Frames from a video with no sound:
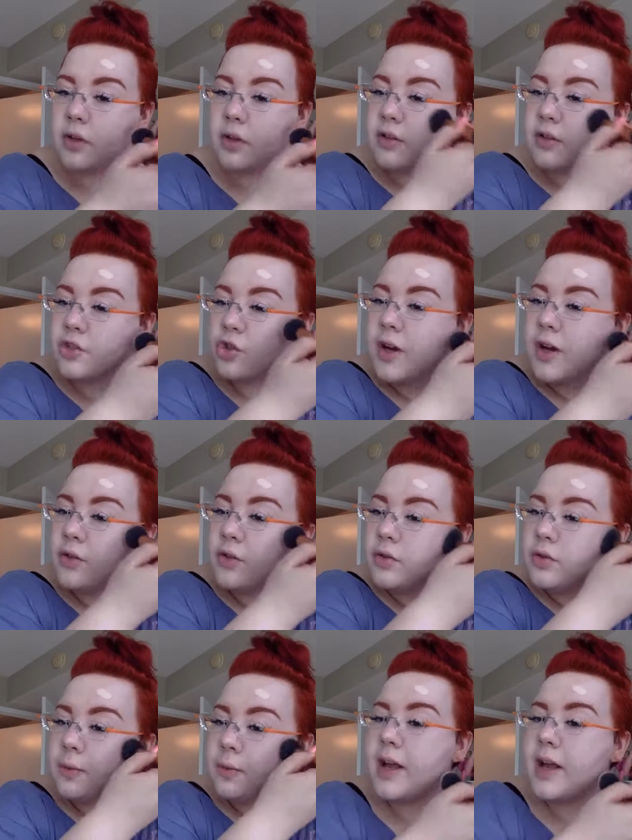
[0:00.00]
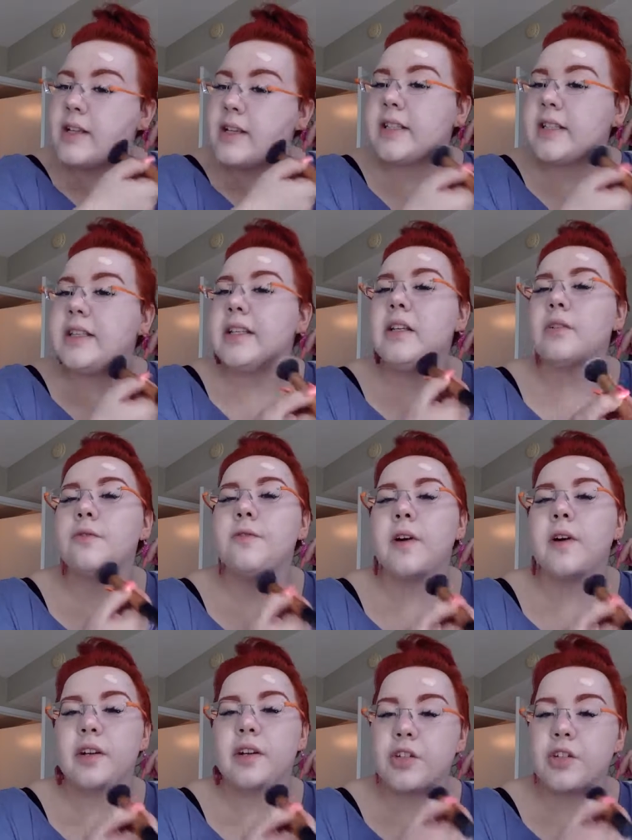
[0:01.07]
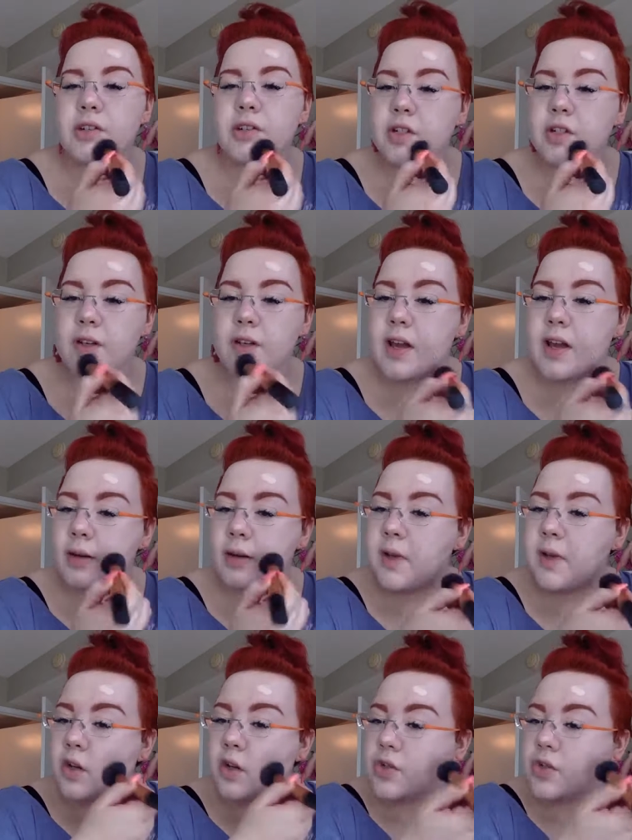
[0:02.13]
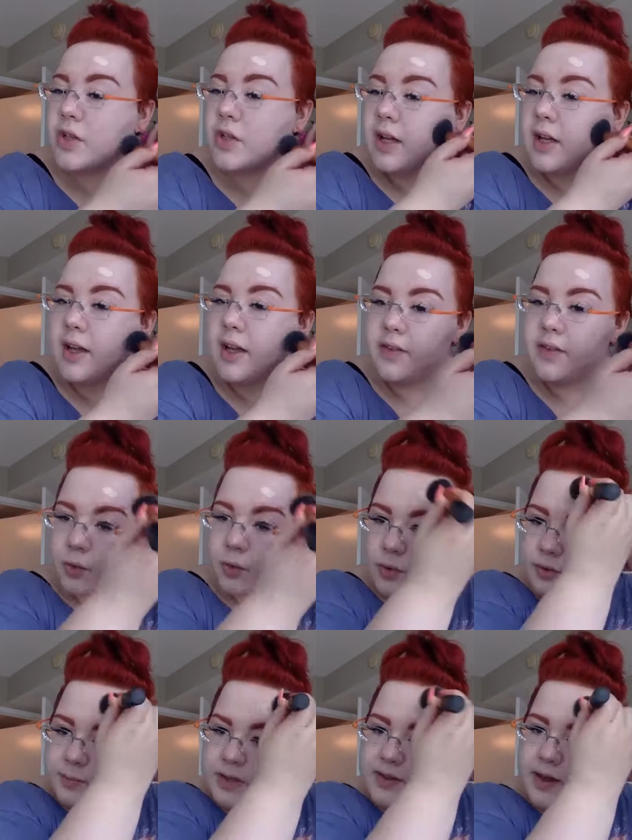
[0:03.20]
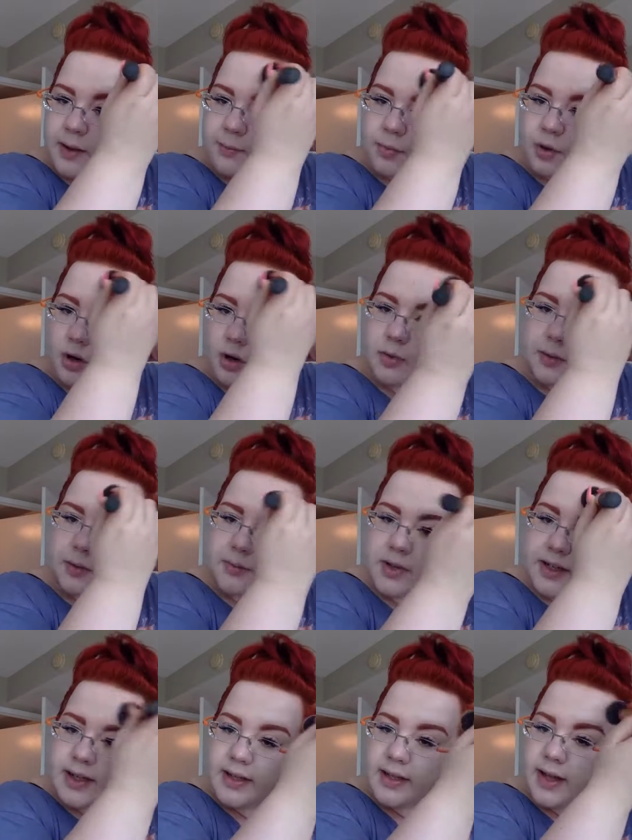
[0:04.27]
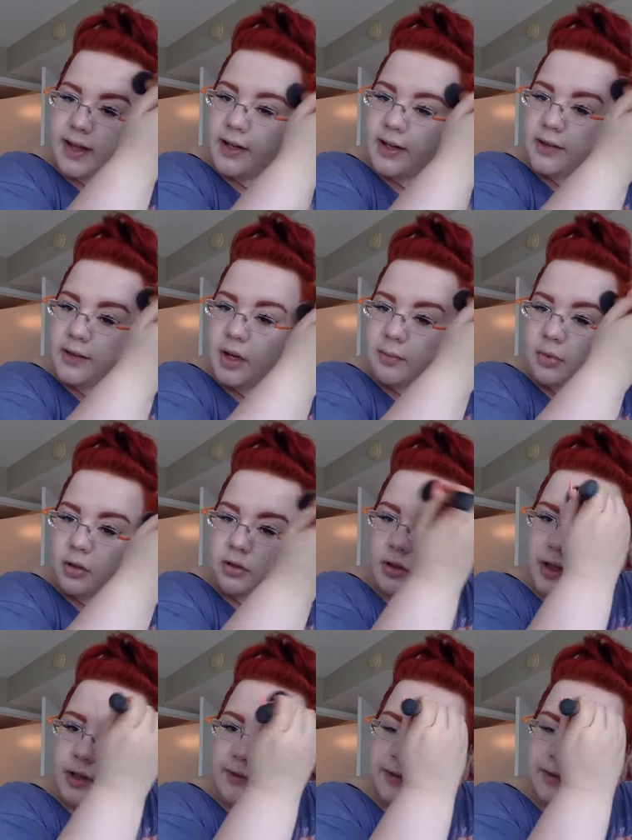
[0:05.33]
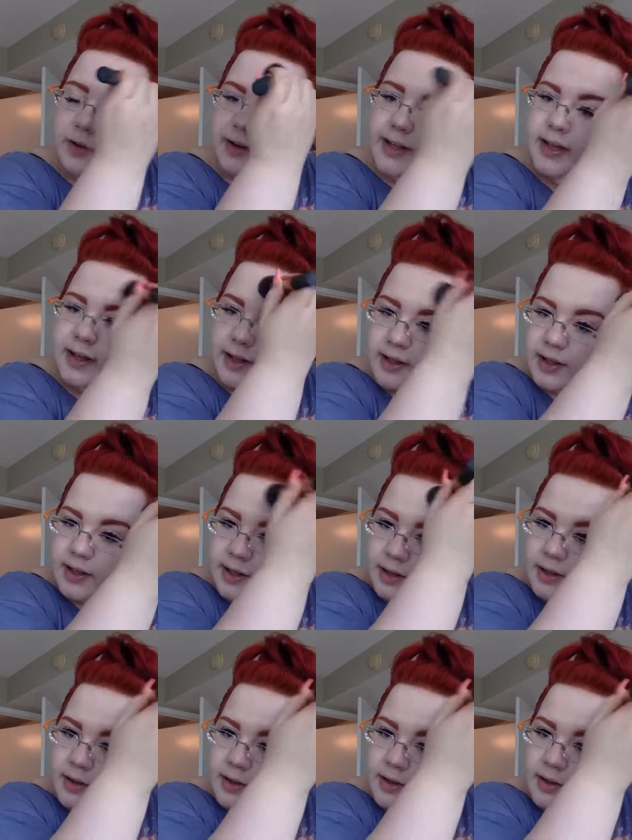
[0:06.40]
try to apply as little foundation as you can, because again, there will be that problem that it can end up looking very cakey.